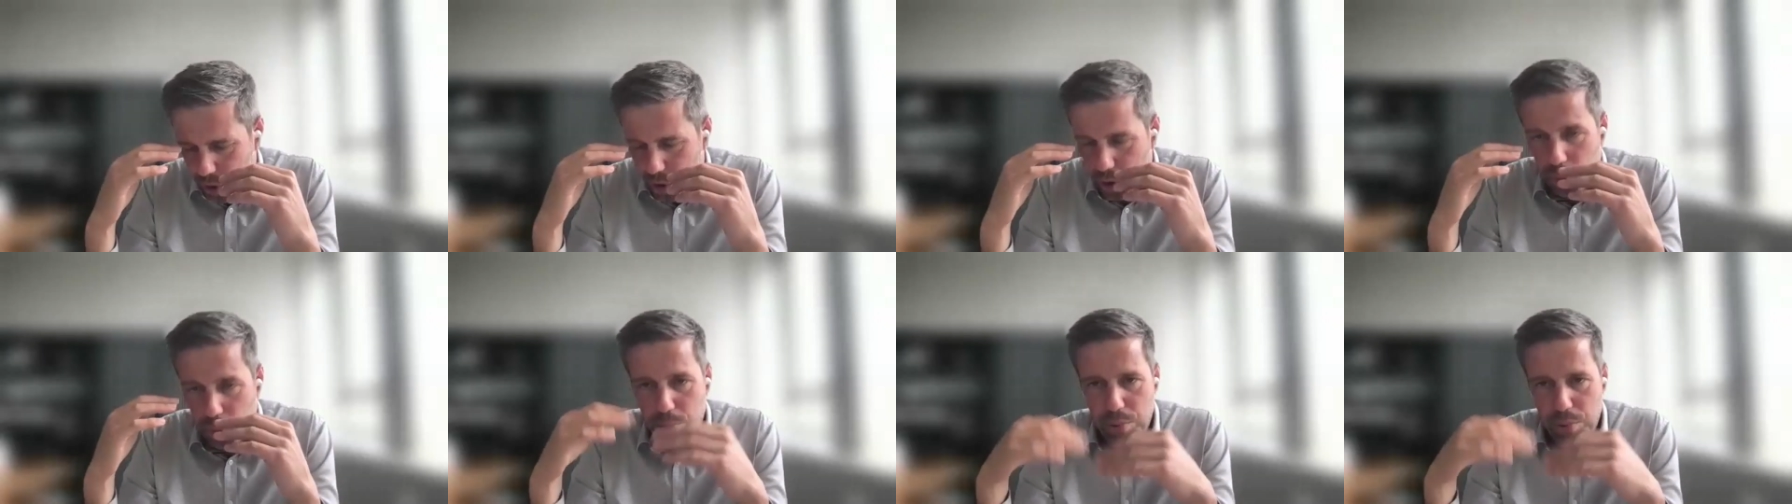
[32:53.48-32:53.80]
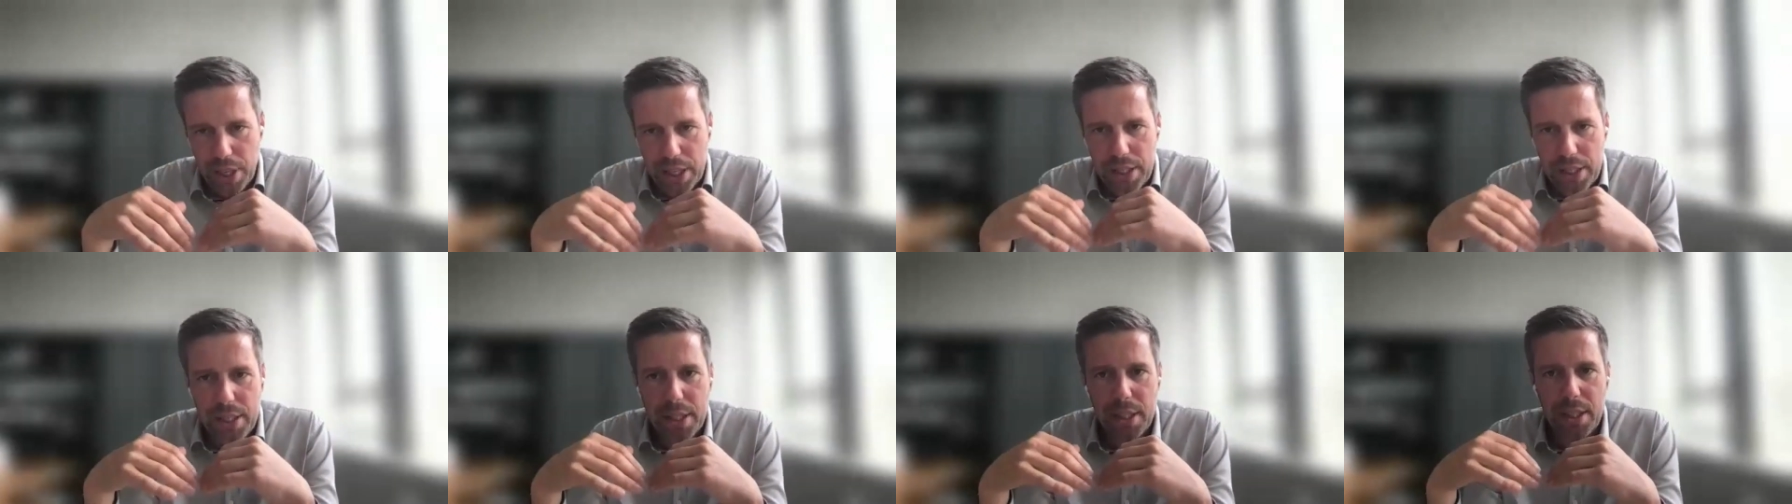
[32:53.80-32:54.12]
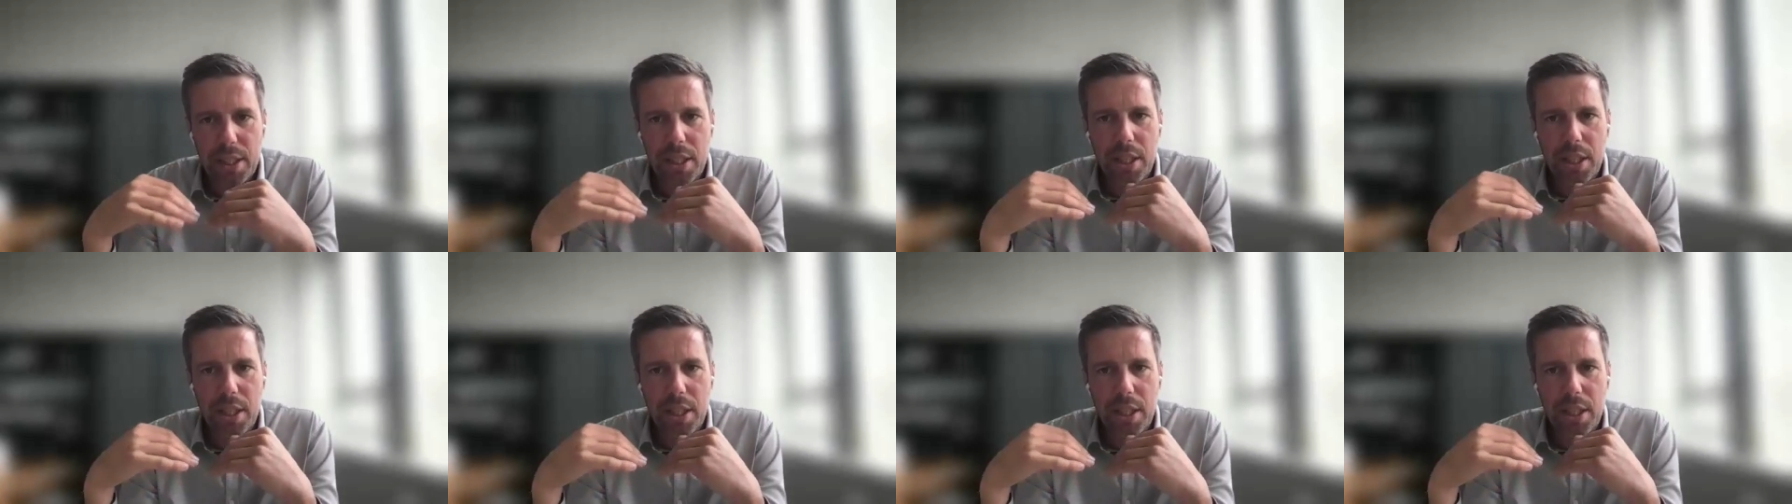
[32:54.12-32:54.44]

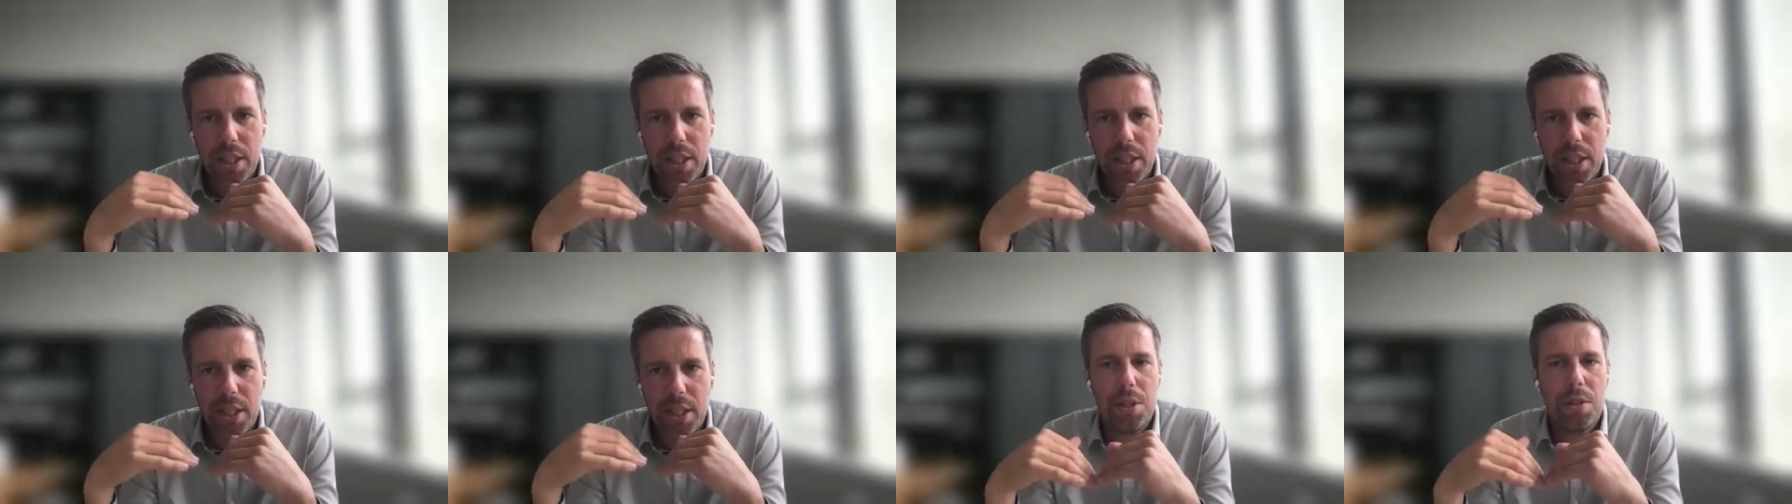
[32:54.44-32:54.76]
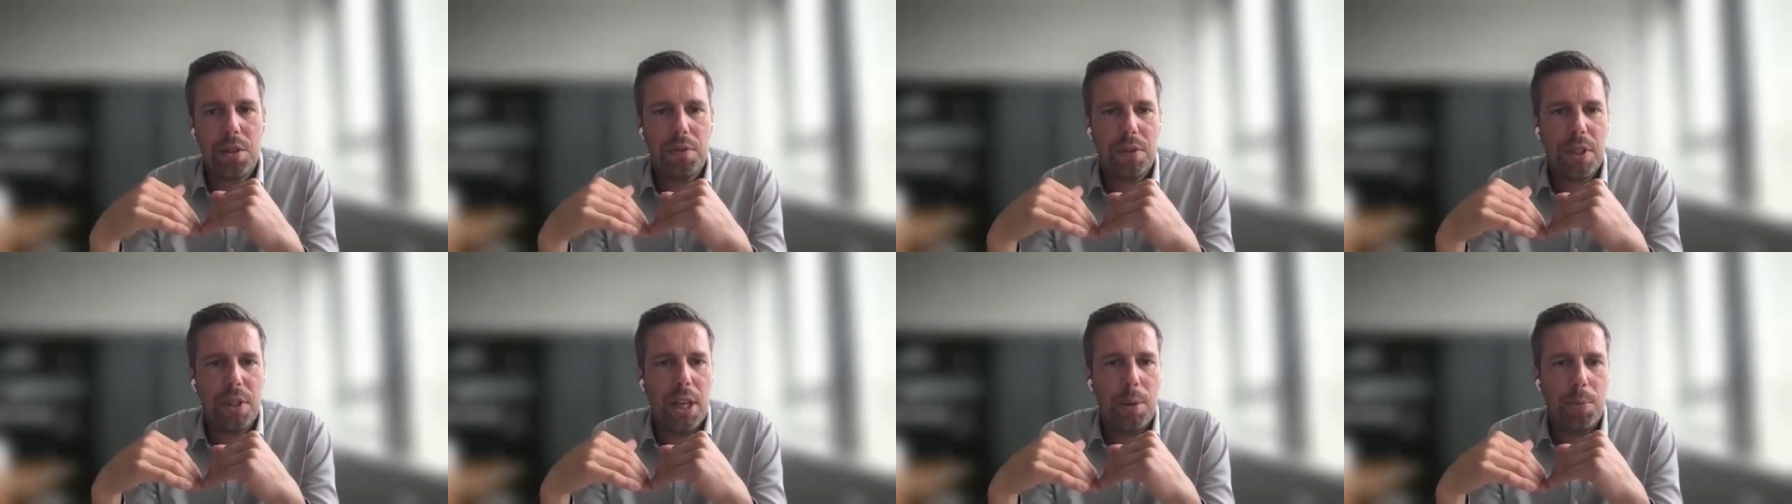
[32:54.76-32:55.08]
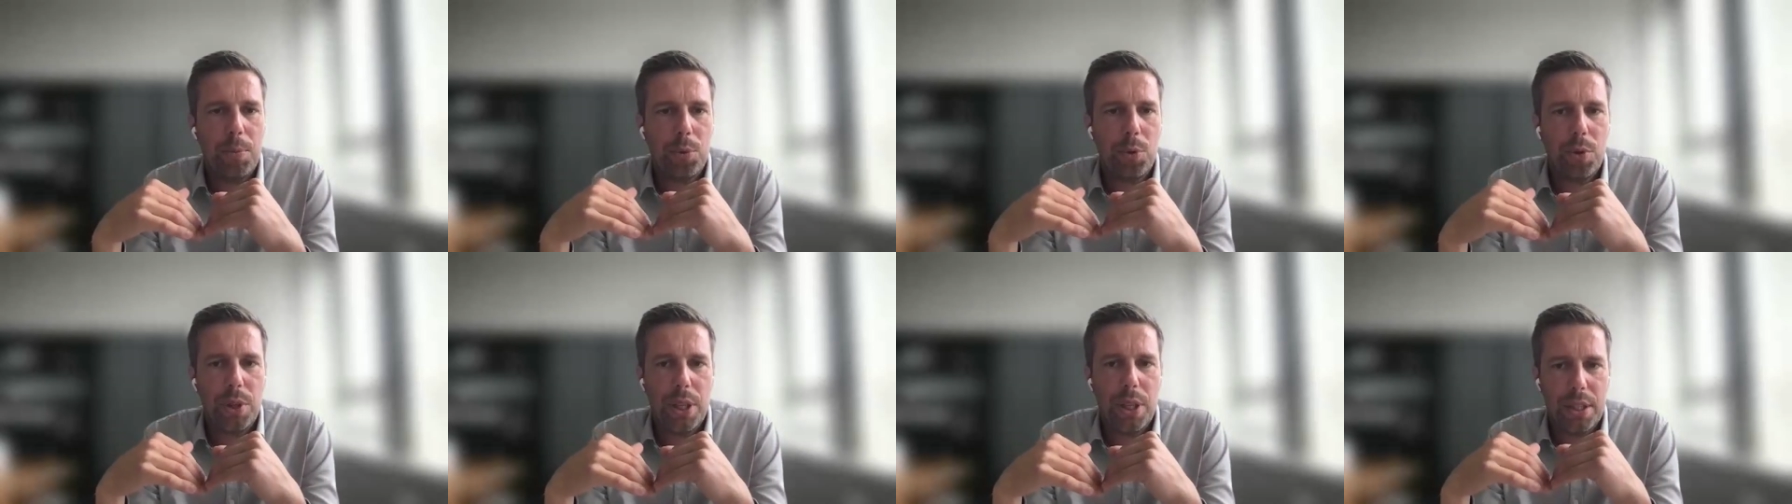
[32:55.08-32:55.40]
suppresses the expression of
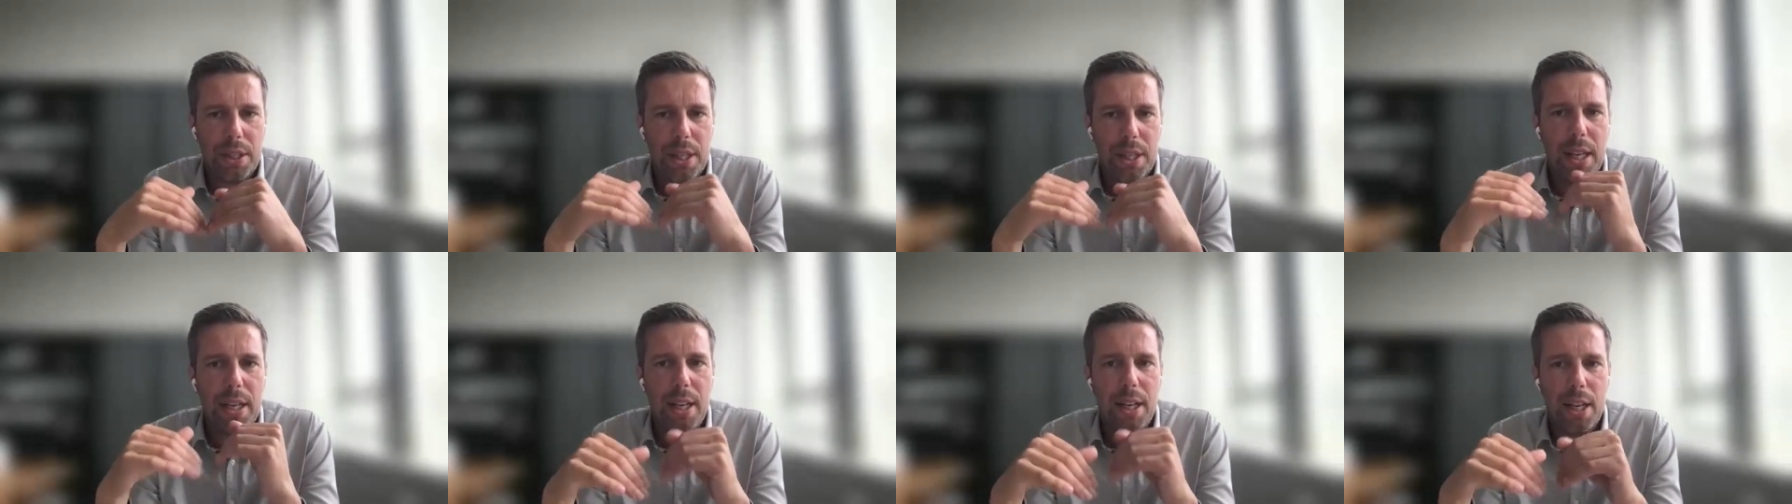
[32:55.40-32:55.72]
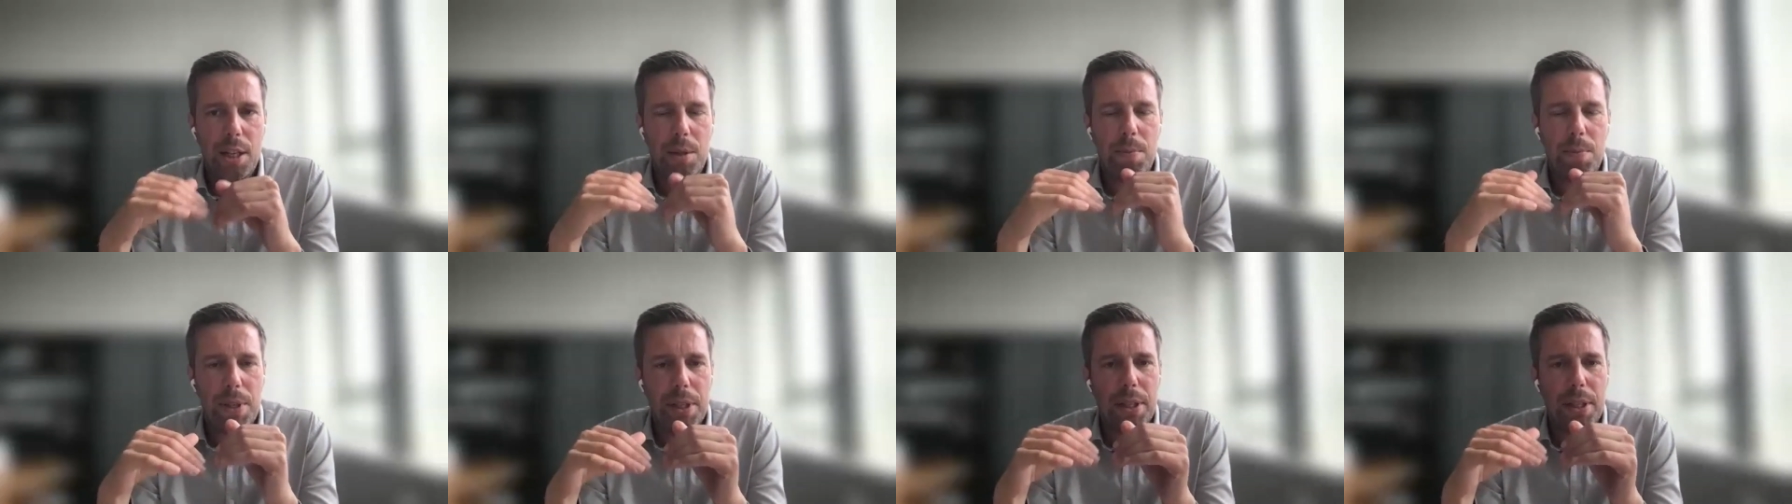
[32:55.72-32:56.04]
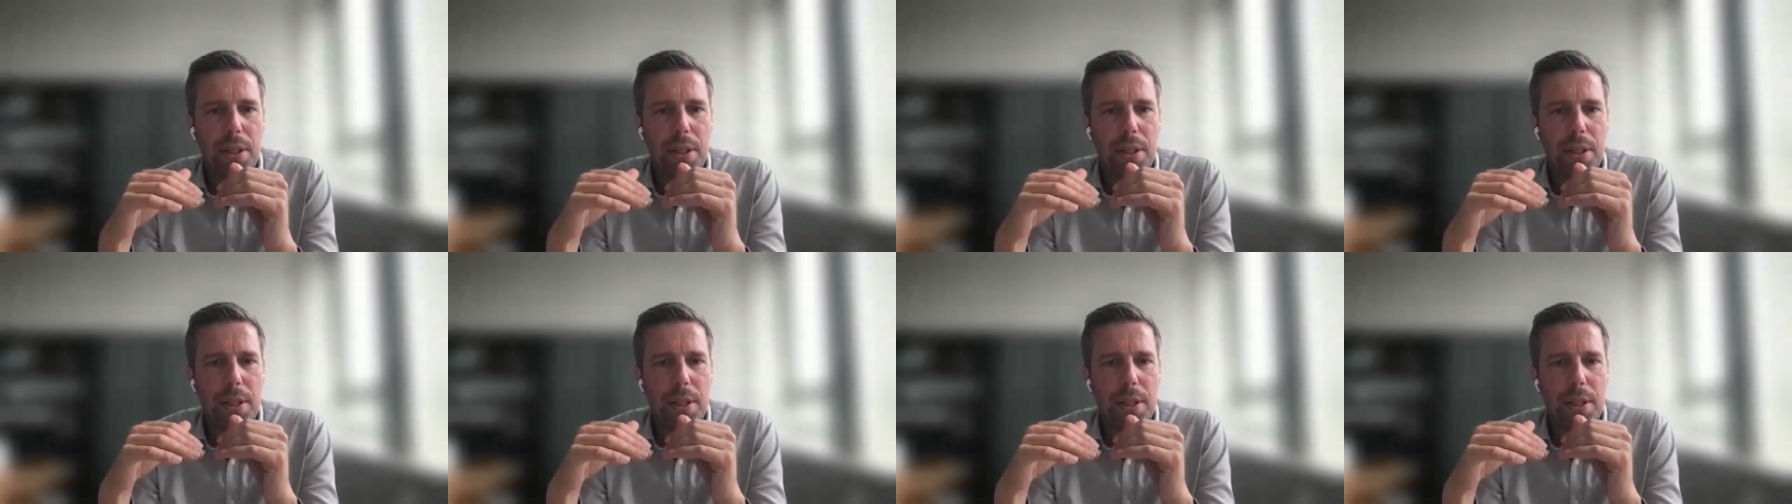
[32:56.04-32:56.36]
type 2X. That has
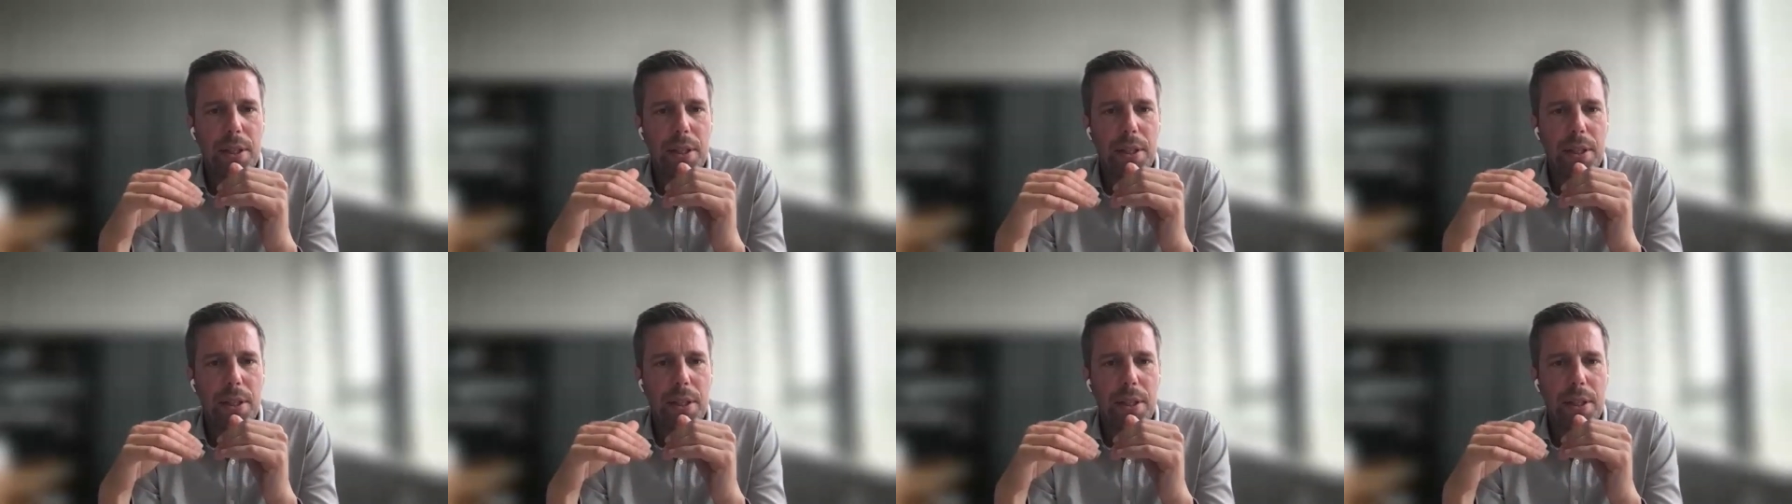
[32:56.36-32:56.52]
been,